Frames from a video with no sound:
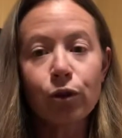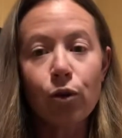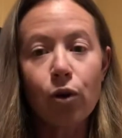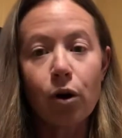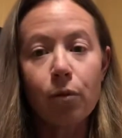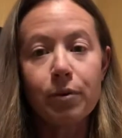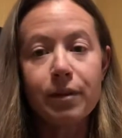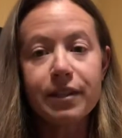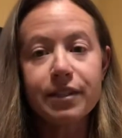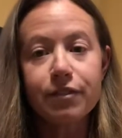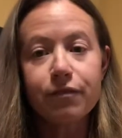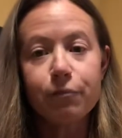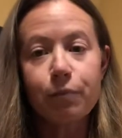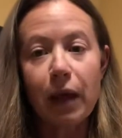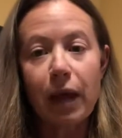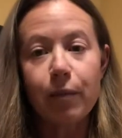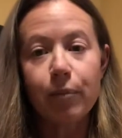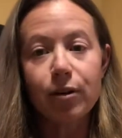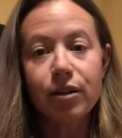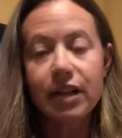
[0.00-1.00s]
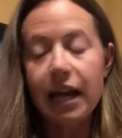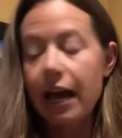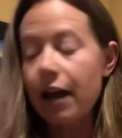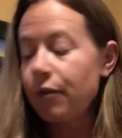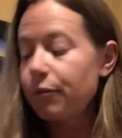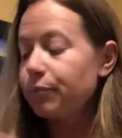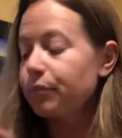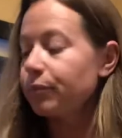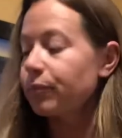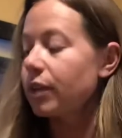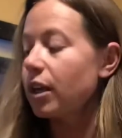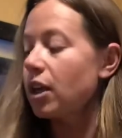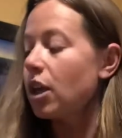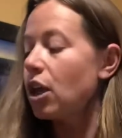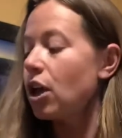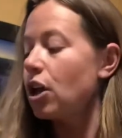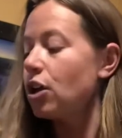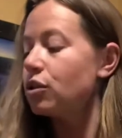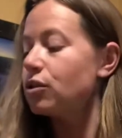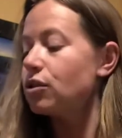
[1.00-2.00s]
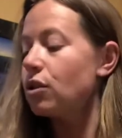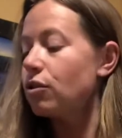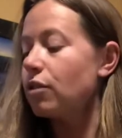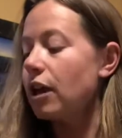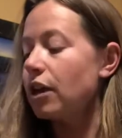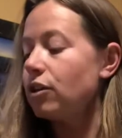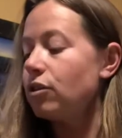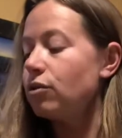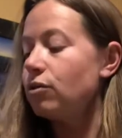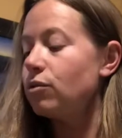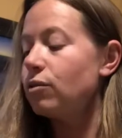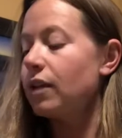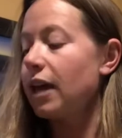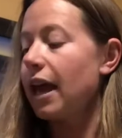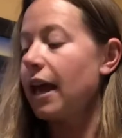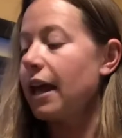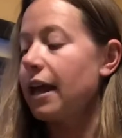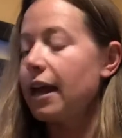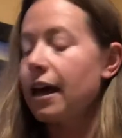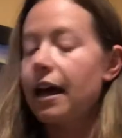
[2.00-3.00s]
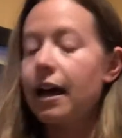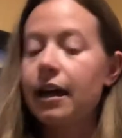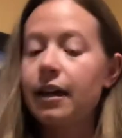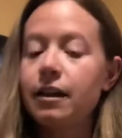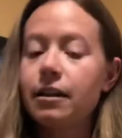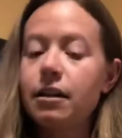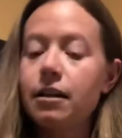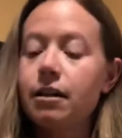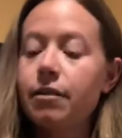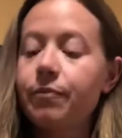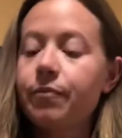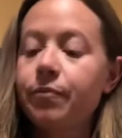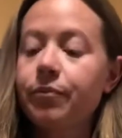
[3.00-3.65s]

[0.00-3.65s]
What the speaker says: or a piece of paper down so that you can